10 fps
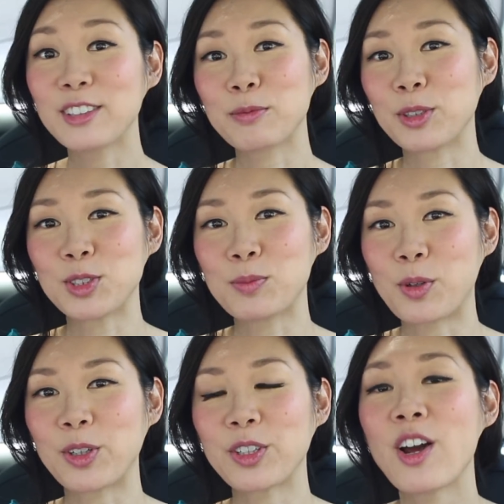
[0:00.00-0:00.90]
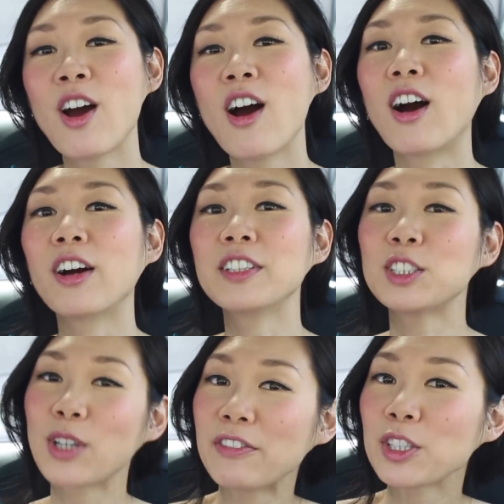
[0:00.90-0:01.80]
think they're most important, are
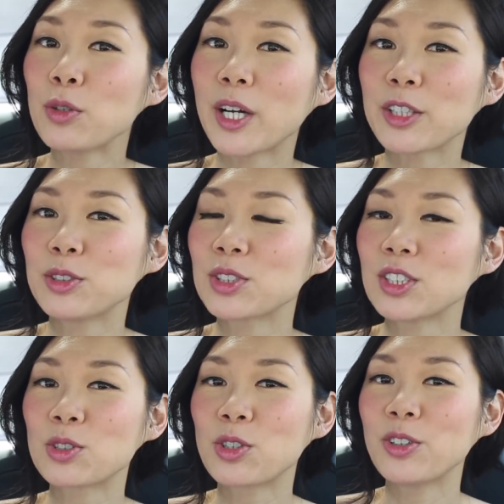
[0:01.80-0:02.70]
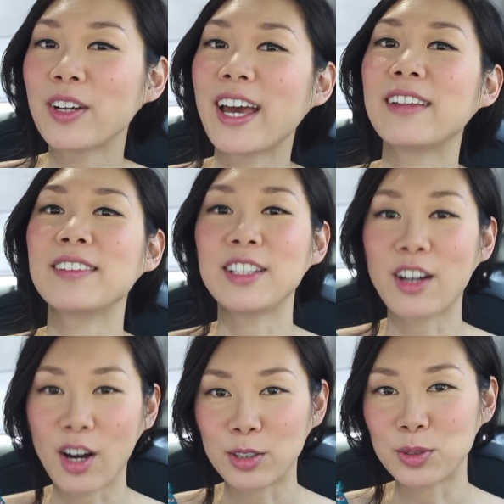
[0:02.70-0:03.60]
the traffic aware cruise control and
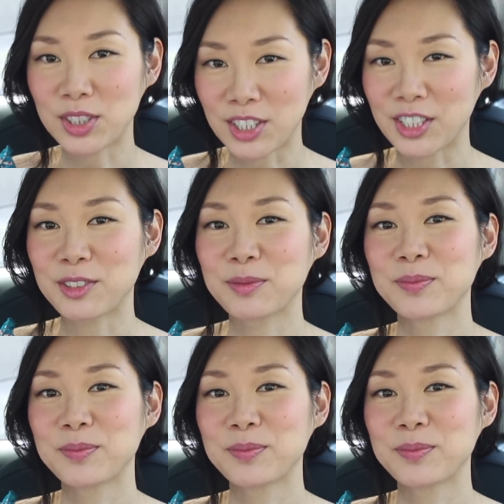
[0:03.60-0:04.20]
the auto steer.